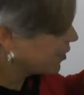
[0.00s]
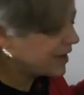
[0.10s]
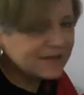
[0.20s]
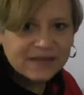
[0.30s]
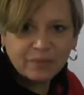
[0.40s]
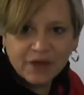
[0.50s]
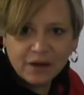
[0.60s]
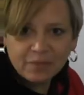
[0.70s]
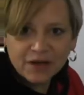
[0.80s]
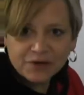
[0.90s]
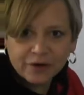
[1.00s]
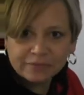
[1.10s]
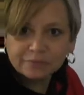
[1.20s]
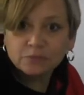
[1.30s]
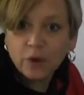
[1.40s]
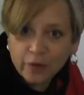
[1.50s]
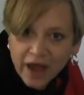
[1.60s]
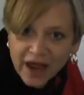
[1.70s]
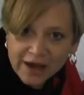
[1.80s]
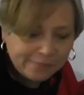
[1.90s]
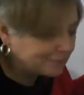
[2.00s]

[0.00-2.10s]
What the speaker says: it in something and measure it. Okay,